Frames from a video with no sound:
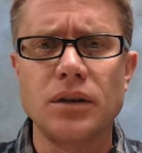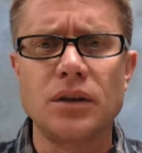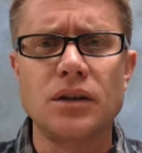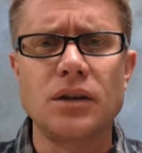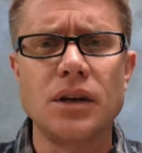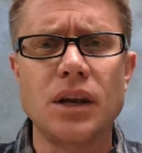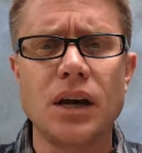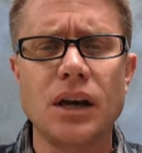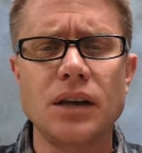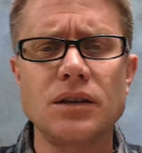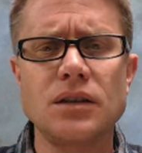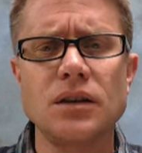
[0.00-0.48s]

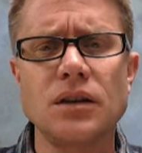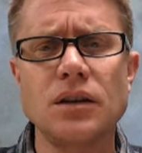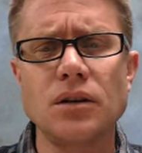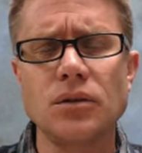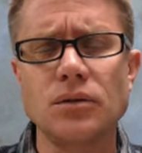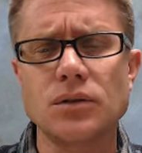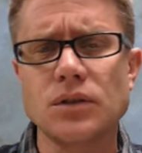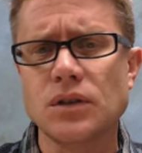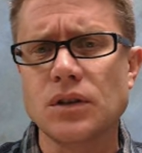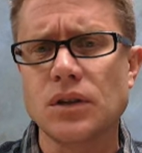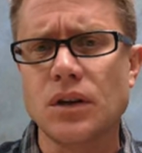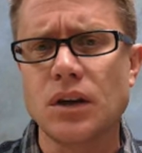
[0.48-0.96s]
In
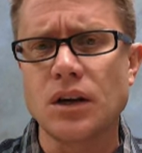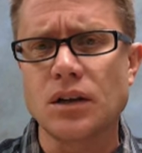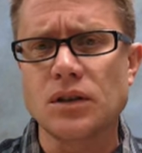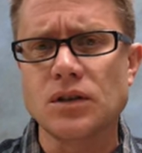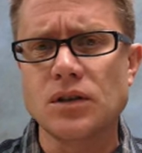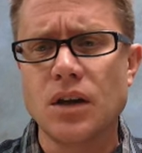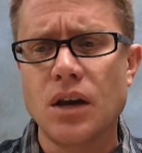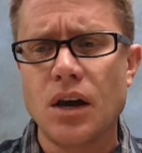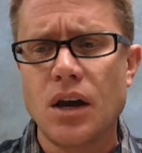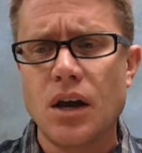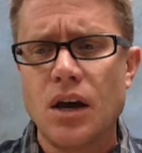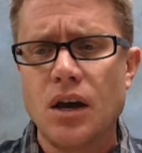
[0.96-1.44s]

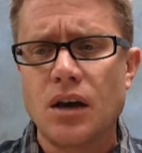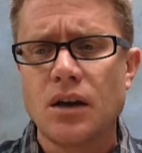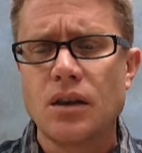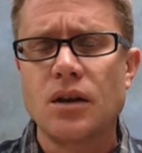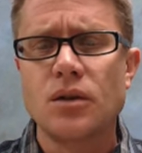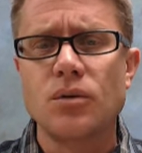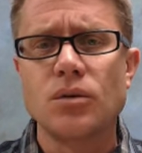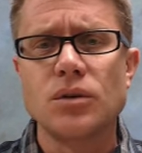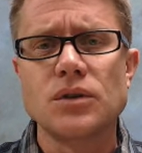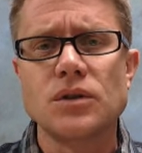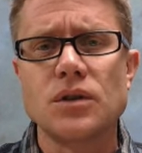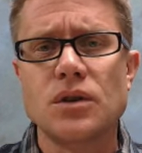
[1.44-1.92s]
1906,
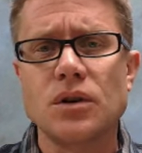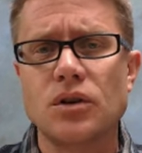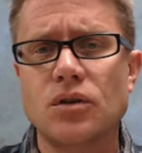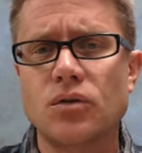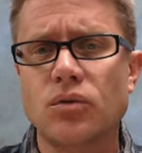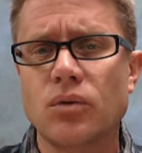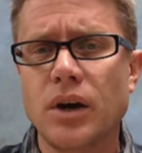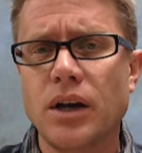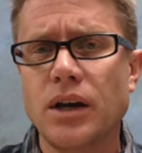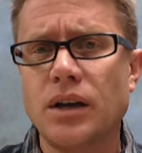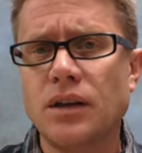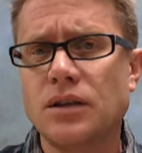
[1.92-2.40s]
there was the
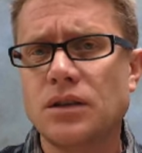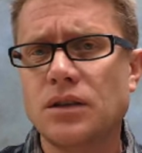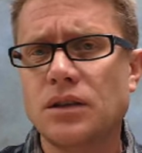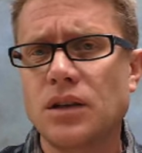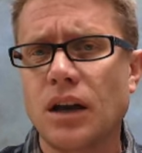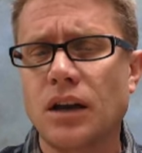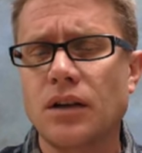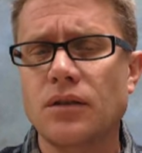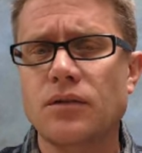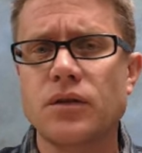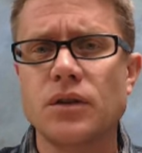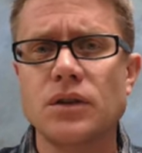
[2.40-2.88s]
Great
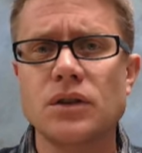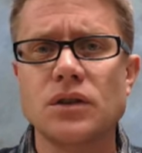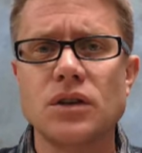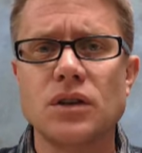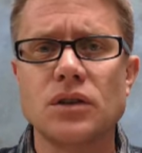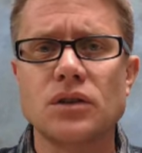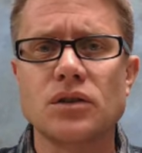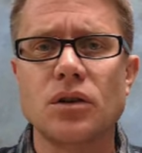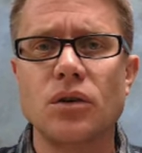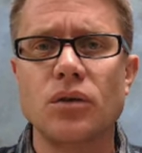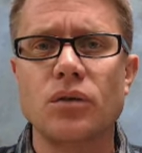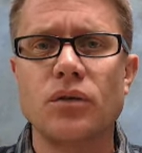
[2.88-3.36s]
San
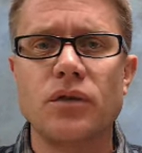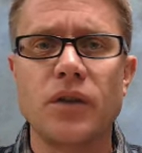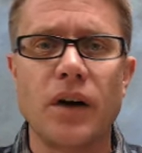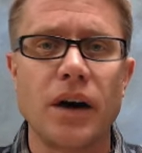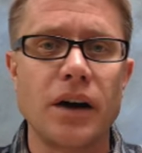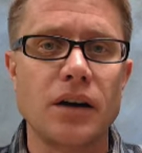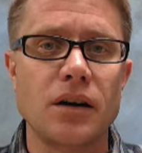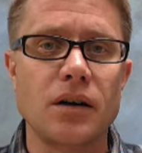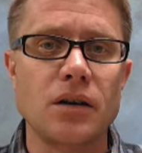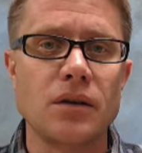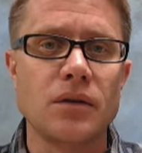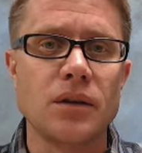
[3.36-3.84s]
Francisco
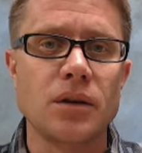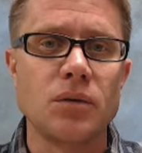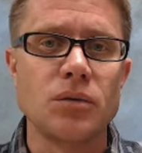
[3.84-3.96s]
Fire.